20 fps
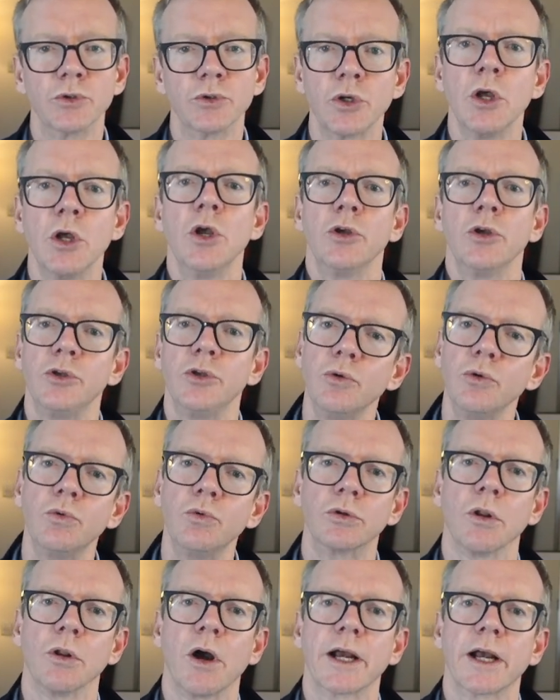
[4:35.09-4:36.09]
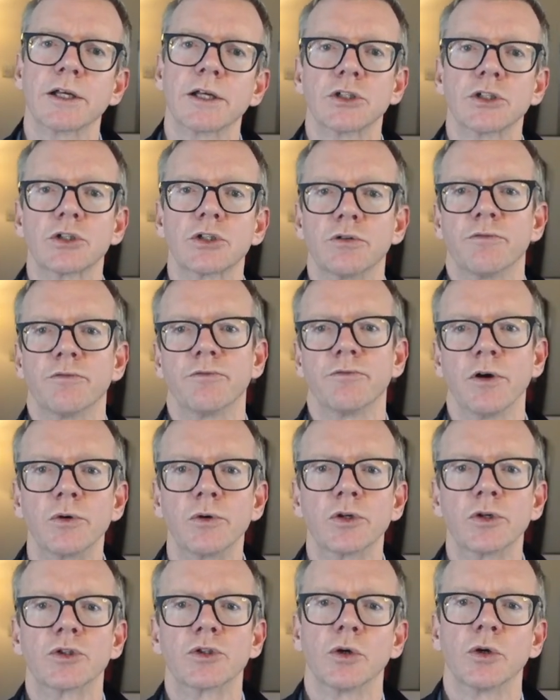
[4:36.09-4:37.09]
you would like us to focus
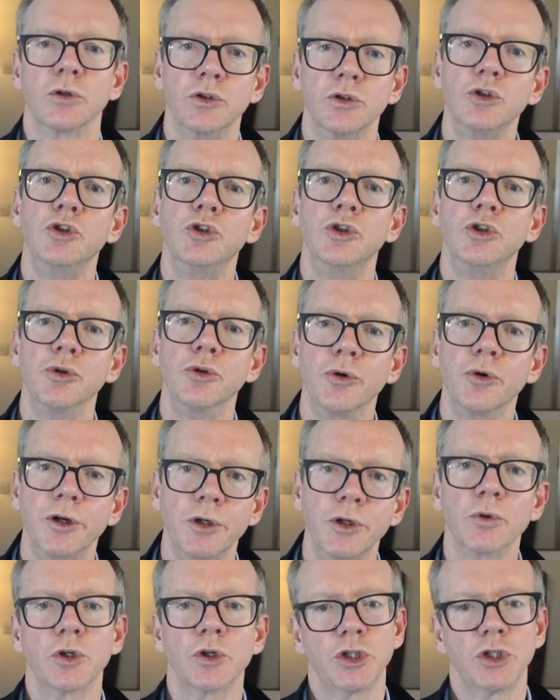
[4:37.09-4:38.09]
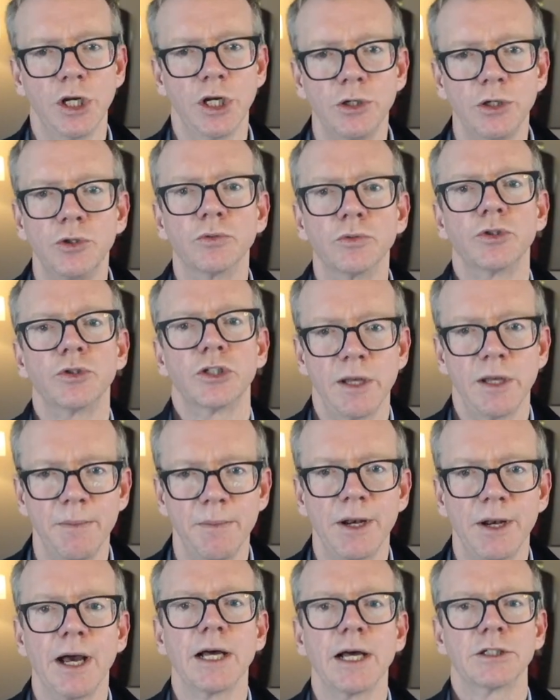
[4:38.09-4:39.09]
on during your scheduled seminar
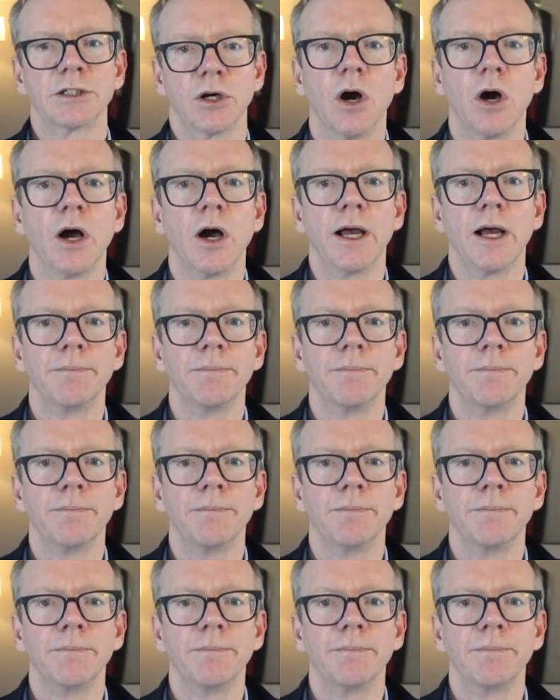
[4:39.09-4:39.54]
time.